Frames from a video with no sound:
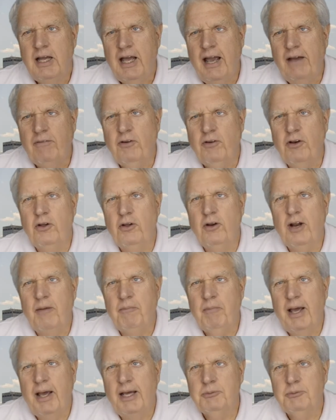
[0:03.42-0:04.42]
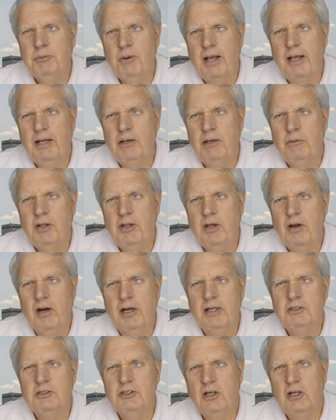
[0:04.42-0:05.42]
Afternoon, I'm Max Brantley with the
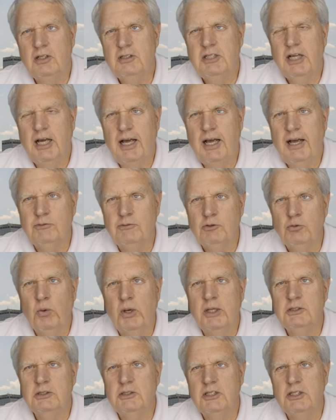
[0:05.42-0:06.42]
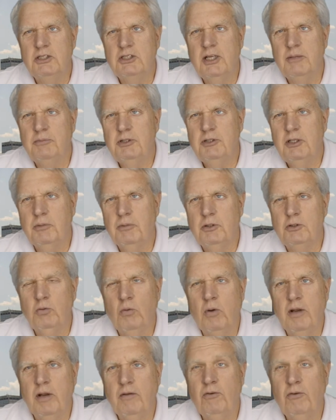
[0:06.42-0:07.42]
Arkansas Times, Wednesday, September
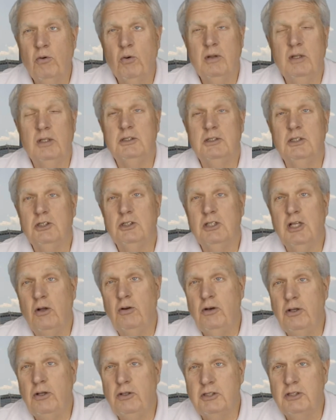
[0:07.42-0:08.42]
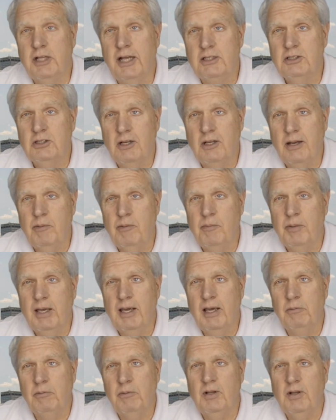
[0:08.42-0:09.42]
24th. It's a slow news day, so let me
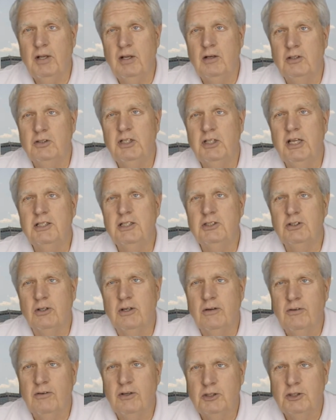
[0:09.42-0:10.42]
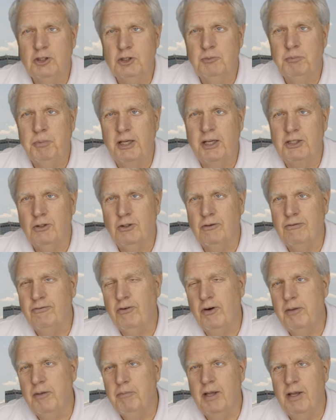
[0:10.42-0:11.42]
begin with a little teaser of a special
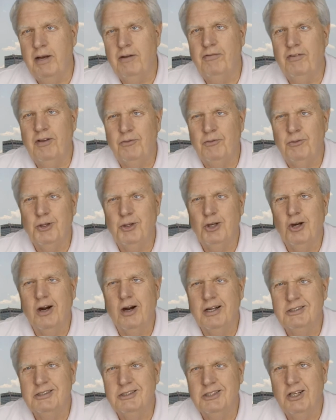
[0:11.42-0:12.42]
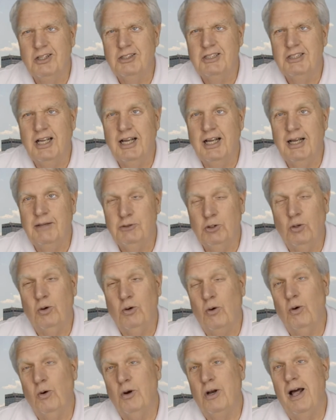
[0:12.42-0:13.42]
free benefit from the Arkansas Times, or,
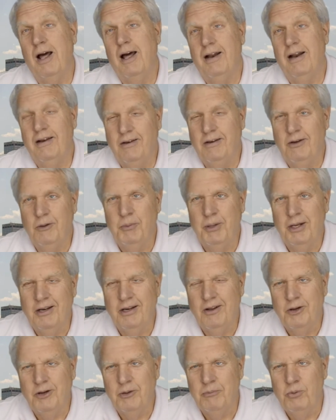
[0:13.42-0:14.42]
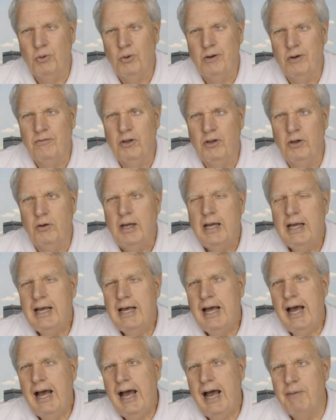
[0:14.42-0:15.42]
or not, depending on your point of view.
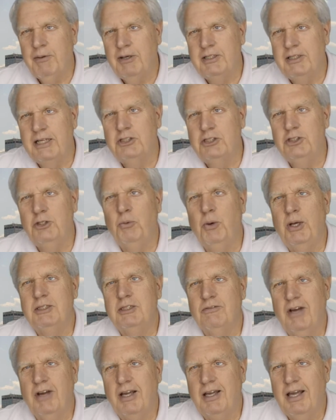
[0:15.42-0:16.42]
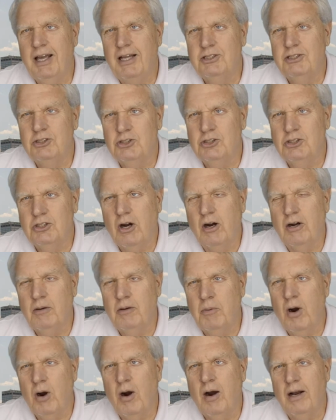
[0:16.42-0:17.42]
I'm going to take two weeks of vacation starting
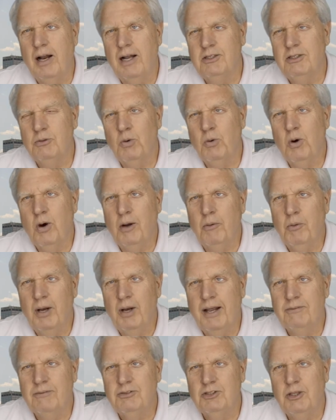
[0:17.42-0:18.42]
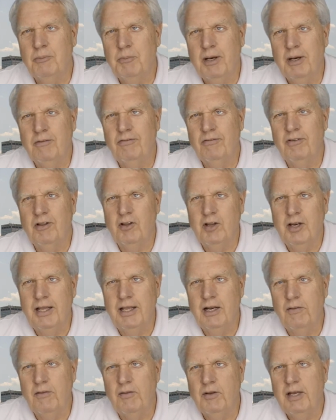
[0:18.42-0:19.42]
tomorrow, not to worry. We'll have somebody filling
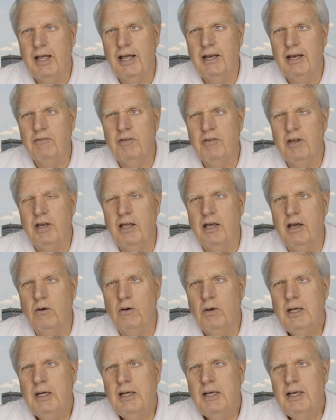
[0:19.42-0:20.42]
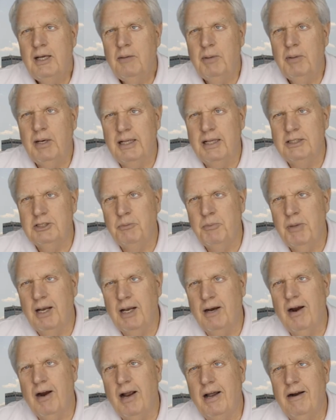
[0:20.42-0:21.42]
in on the daily video. But Lindsey
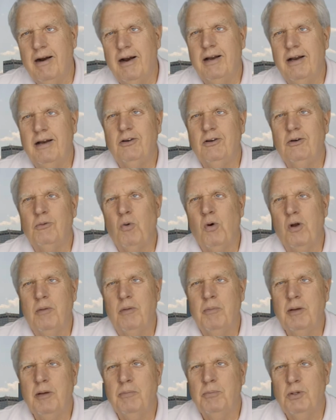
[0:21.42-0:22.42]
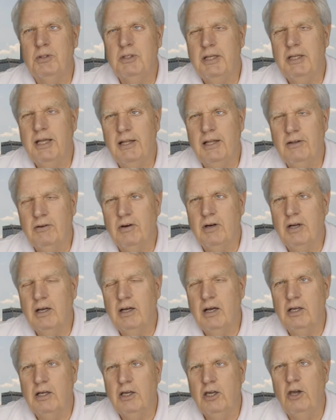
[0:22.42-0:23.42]
Millar, our editor, wanted me to put together
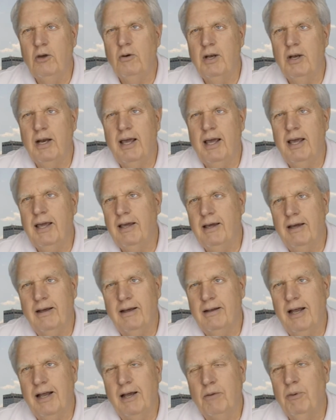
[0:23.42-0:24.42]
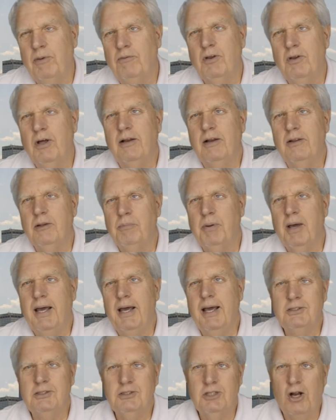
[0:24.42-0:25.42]
a, a Q&A uh, like we've done in the
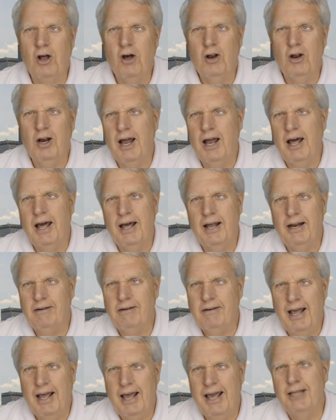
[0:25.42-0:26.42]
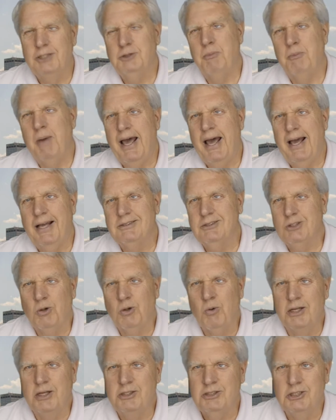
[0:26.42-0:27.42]
past, an online Ask Max
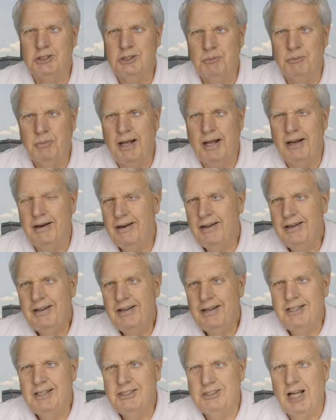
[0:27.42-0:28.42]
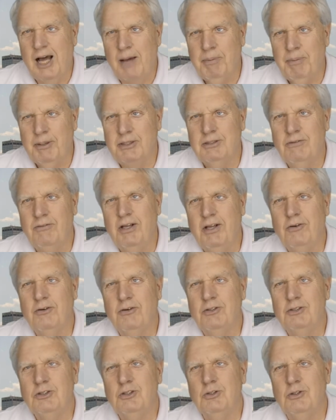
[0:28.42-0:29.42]
questions about topics of
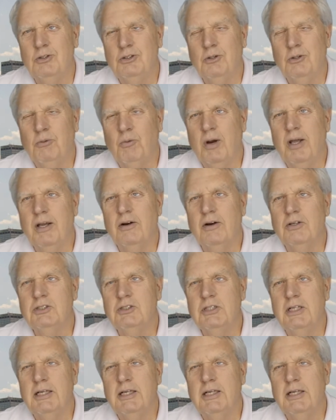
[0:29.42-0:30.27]
interest to, to readers.